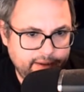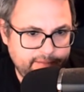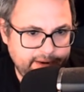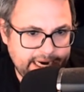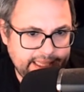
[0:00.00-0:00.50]

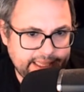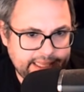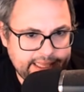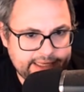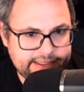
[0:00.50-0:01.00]
Meaning that
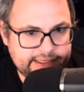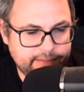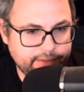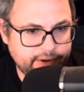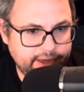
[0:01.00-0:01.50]
this
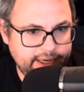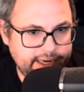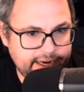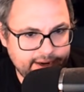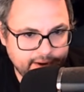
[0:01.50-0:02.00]
number
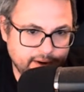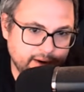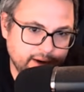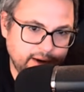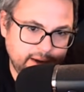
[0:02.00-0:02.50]
here